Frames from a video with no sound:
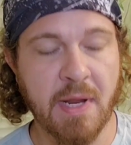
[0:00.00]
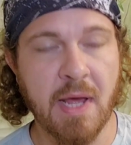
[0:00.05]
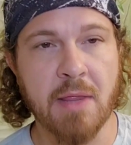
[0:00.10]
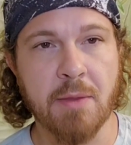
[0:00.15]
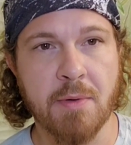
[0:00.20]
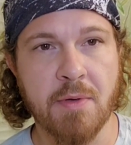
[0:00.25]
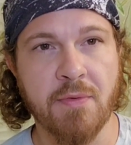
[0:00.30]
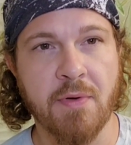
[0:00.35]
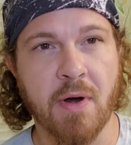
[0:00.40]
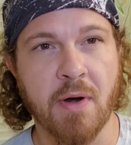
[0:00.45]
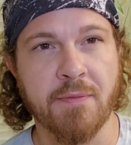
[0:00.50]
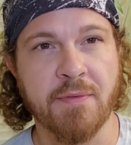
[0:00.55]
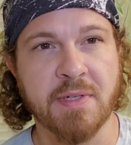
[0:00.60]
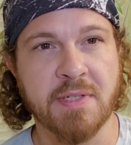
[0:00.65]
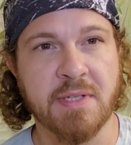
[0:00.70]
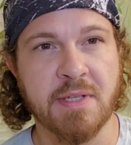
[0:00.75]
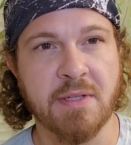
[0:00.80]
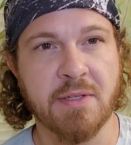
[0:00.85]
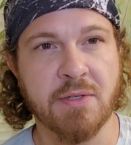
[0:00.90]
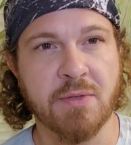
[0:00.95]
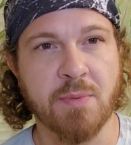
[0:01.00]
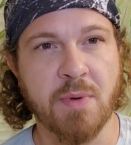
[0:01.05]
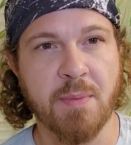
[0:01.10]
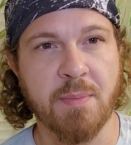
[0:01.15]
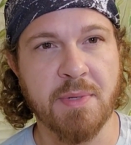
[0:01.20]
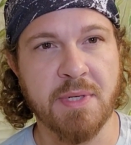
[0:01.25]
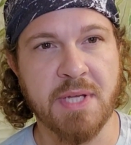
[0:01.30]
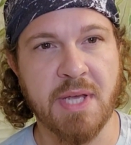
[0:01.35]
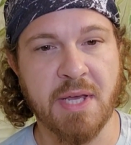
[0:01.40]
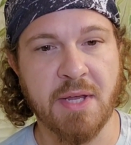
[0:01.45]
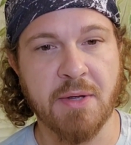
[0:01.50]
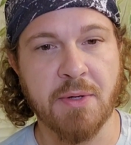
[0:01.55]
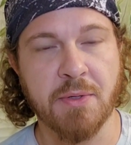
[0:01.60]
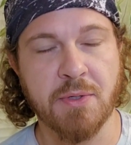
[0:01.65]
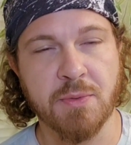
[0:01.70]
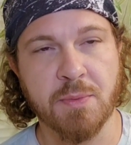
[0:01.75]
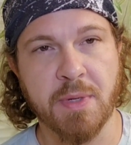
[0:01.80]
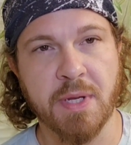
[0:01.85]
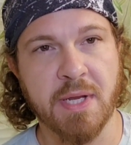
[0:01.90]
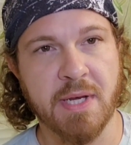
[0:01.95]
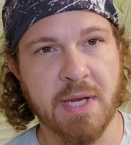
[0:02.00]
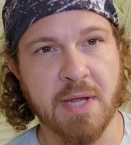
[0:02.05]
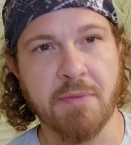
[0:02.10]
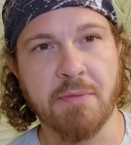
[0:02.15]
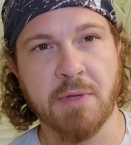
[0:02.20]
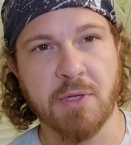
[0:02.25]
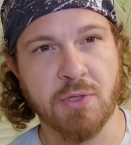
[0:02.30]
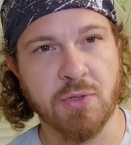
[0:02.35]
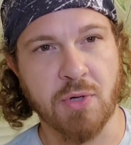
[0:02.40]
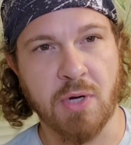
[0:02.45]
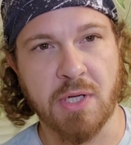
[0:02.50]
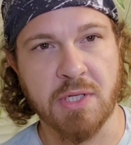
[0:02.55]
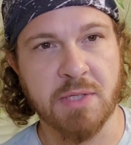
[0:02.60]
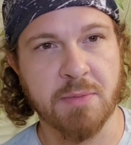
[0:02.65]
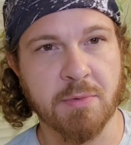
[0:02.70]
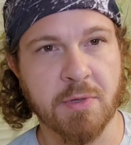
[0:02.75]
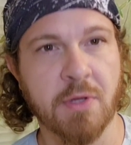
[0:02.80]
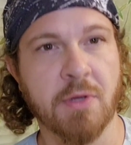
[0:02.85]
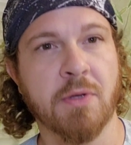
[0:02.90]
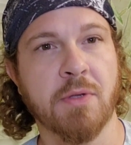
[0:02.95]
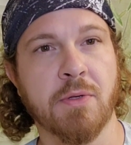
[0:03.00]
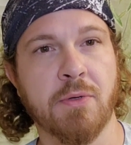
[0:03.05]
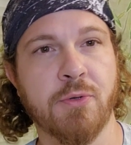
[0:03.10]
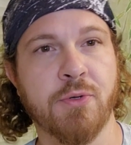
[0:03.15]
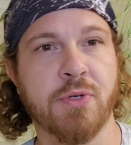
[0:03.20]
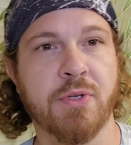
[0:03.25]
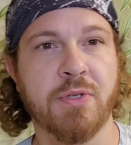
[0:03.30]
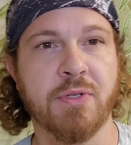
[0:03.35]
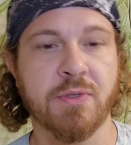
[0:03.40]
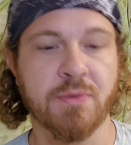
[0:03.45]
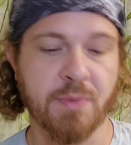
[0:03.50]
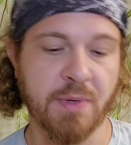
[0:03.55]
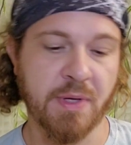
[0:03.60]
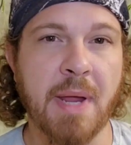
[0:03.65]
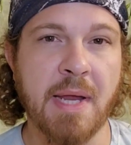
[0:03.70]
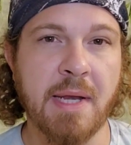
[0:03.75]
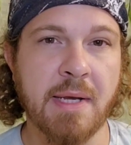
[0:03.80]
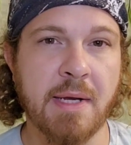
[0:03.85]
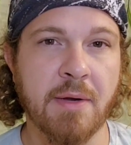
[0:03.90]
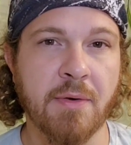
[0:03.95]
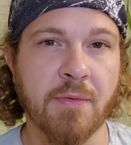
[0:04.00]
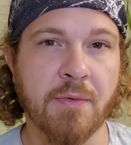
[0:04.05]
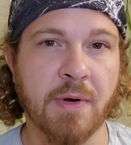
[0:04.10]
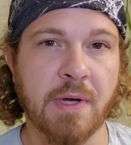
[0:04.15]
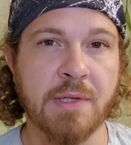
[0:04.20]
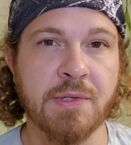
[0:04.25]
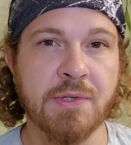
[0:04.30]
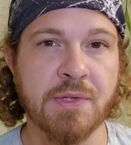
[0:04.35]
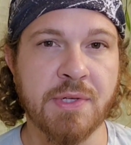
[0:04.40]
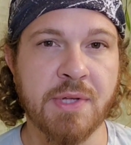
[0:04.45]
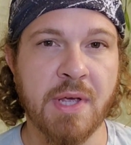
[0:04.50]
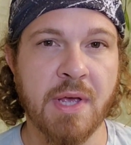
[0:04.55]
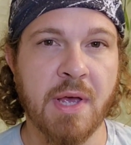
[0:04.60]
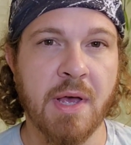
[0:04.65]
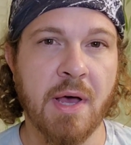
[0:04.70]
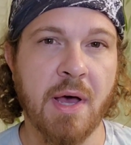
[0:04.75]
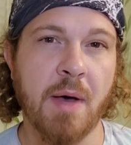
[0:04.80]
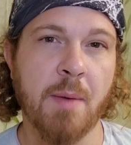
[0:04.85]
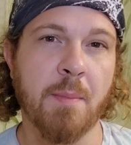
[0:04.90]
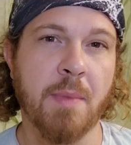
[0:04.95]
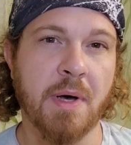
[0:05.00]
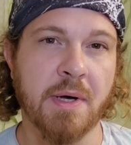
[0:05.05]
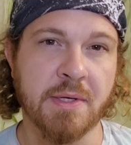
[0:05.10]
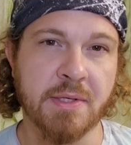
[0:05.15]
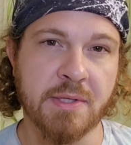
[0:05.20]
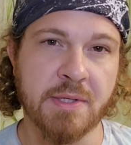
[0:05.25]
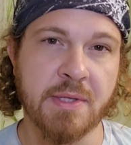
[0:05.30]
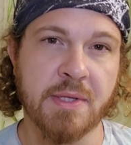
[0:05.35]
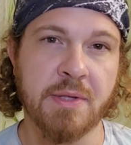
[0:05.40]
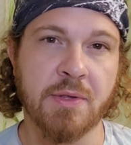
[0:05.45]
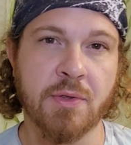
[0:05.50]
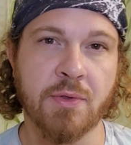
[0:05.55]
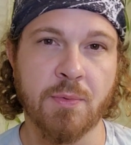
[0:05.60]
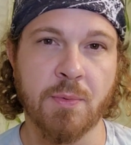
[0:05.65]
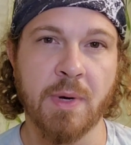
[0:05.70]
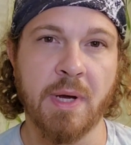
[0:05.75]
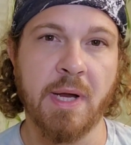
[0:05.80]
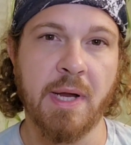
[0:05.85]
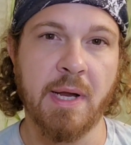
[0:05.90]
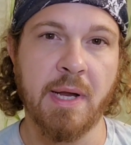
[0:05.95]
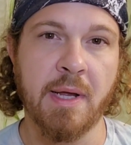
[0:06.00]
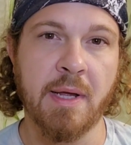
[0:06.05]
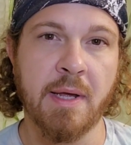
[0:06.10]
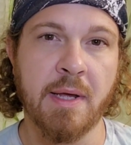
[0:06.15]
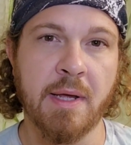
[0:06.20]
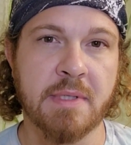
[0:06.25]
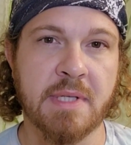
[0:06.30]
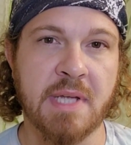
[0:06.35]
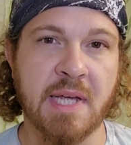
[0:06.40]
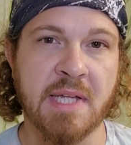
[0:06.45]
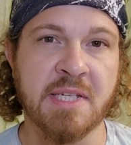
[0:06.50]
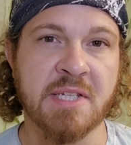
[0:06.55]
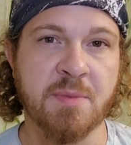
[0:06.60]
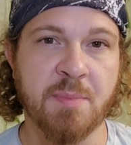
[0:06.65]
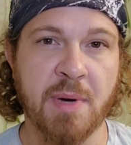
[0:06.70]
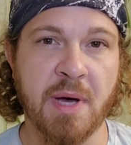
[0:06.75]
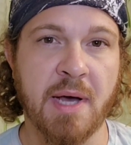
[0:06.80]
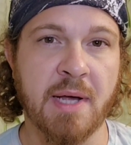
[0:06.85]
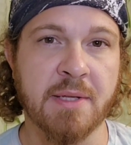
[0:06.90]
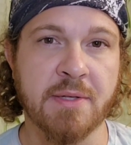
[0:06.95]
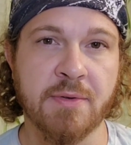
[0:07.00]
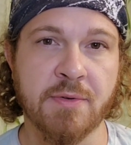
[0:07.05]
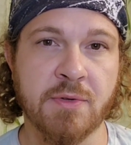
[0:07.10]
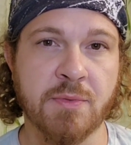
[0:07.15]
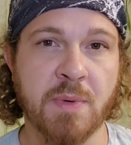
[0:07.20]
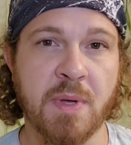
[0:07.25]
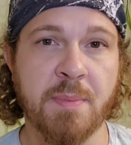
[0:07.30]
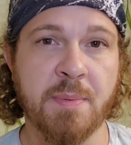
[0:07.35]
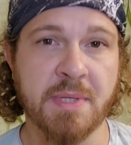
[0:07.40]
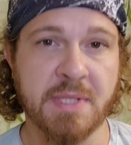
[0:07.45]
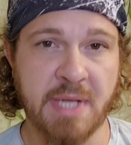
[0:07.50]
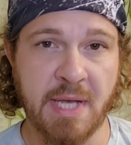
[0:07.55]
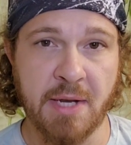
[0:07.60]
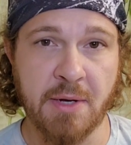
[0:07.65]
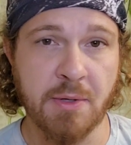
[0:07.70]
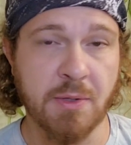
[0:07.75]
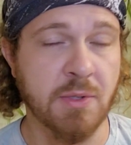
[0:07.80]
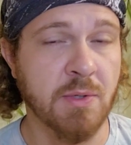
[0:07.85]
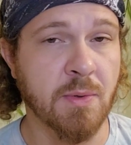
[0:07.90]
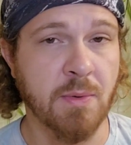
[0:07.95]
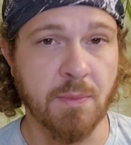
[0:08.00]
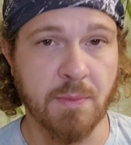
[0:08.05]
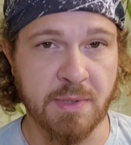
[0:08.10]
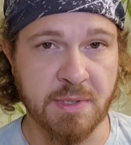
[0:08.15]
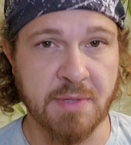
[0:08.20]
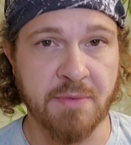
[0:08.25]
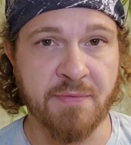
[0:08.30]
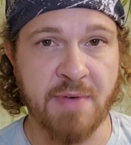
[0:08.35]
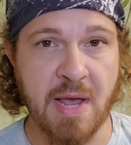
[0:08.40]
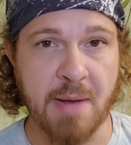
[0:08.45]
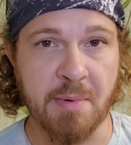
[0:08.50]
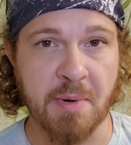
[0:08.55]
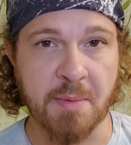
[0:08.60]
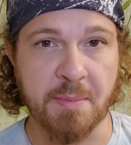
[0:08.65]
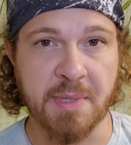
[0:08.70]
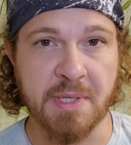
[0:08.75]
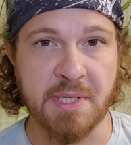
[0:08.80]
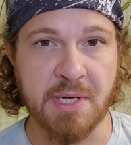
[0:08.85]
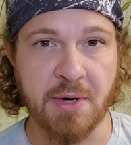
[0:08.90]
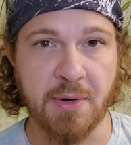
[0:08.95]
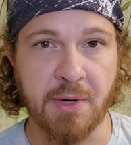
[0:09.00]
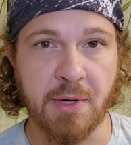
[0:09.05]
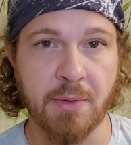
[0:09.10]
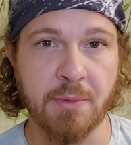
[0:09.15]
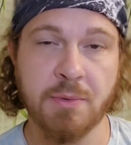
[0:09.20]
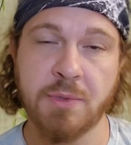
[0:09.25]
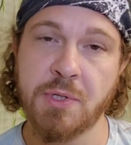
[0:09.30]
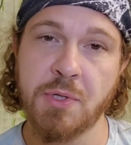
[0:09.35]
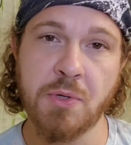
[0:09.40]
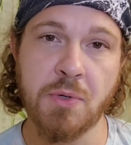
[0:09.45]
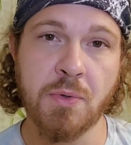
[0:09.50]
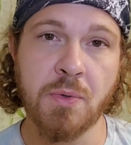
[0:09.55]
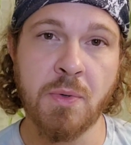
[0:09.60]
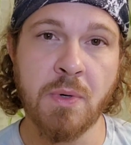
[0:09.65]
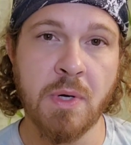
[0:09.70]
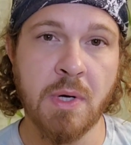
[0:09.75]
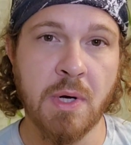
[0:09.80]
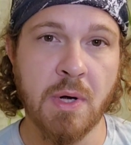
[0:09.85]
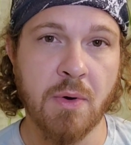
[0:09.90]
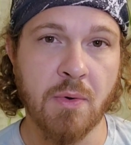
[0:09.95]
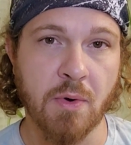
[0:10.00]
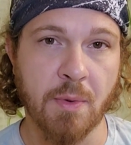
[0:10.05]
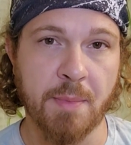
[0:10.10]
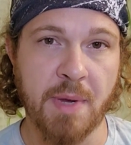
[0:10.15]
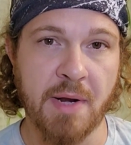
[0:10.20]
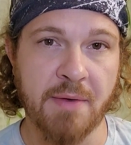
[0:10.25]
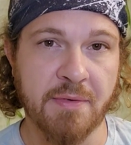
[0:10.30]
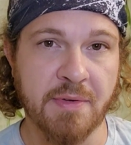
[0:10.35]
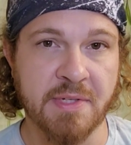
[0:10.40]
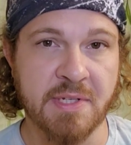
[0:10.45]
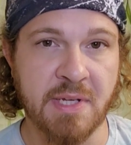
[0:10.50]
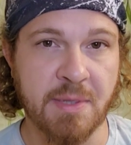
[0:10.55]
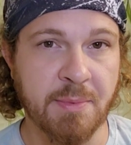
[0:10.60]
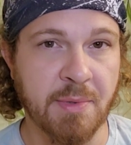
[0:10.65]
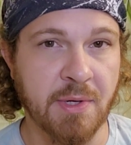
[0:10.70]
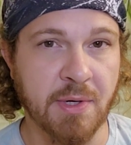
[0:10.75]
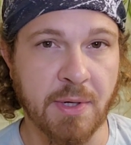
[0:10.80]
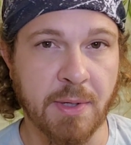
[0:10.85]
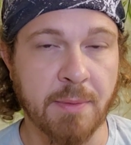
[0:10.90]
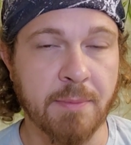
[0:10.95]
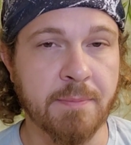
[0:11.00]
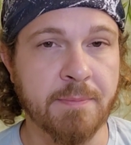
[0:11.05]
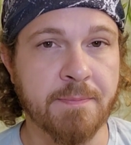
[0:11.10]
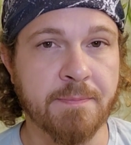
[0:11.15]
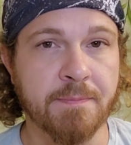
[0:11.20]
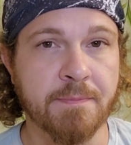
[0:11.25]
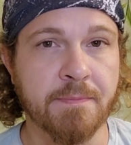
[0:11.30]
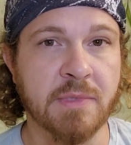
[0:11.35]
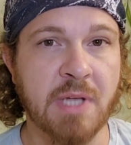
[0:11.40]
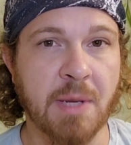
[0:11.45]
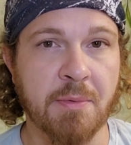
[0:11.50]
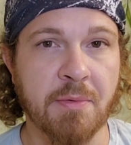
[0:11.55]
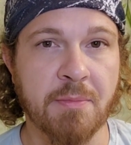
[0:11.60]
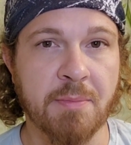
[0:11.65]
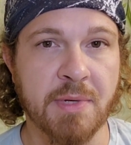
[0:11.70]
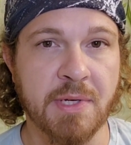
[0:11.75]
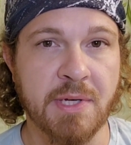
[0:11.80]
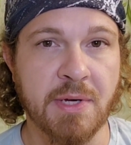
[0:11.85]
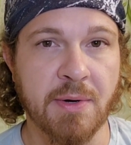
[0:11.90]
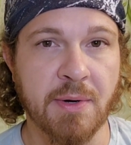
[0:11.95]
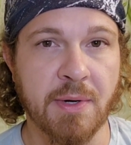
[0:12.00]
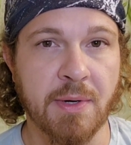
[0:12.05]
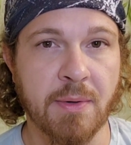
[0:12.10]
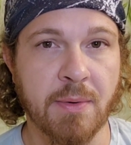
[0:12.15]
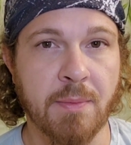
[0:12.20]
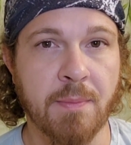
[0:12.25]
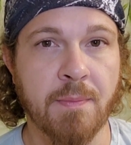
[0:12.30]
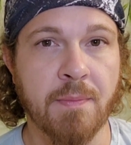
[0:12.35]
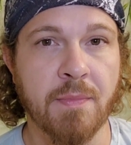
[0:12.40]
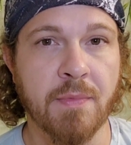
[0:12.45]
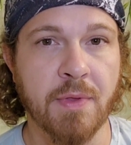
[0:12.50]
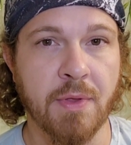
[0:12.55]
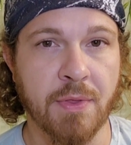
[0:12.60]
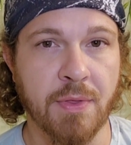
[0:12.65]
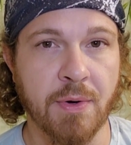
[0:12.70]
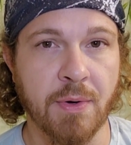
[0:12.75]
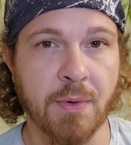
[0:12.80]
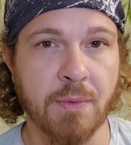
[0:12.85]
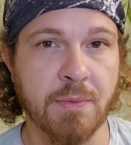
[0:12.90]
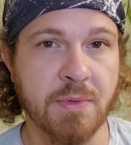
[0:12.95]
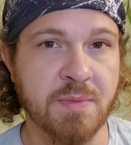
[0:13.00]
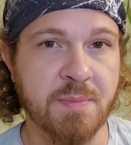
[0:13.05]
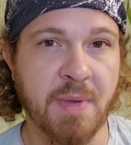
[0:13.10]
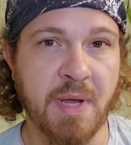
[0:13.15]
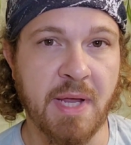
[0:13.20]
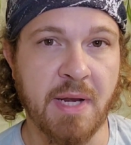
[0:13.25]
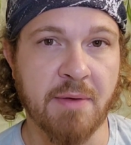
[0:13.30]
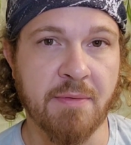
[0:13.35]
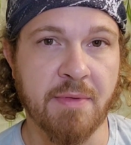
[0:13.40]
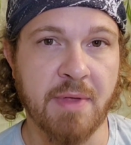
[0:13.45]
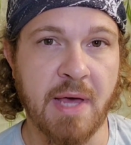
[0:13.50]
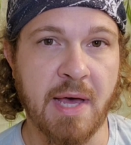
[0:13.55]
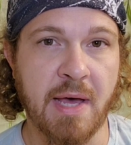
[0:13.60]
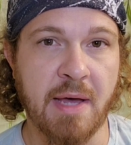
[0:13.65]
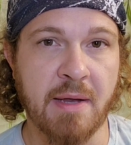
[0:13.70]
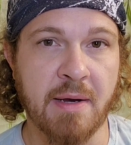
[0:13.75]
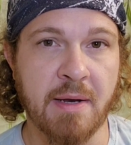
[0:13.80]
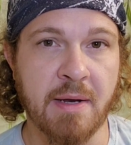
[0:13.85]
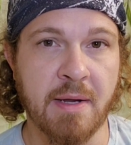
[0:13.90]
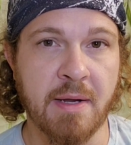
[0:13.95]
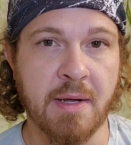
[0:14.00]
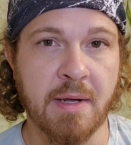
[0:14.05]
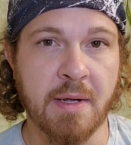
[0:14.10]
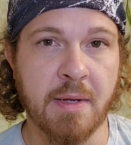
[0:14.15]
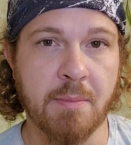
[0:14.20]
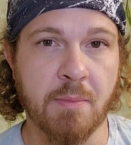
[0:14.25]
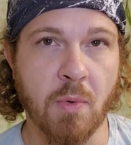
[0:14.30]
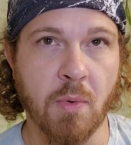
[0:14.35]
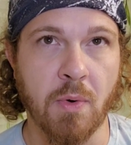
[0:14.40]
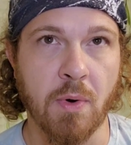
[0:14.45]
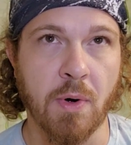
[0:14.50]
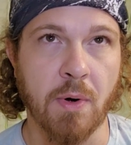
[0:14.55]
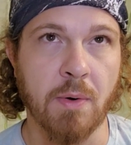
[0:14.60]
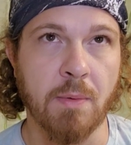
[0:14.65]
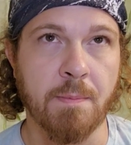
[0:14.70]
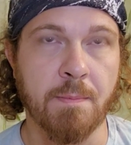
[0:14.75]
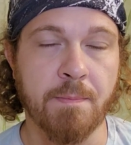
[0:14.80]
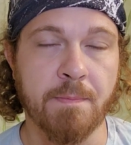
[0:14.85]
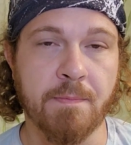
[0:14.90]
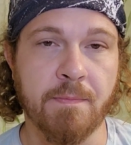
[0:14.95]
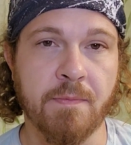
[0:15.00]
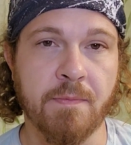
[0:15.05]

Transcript: Now that we've harvested the sweet potatoes, we can definitely draw some conclusions. The main difference amongst the 3 test pots of sweet potatoes was the fabric material. 2 were made of a similar type of material. The 3rd was made of that more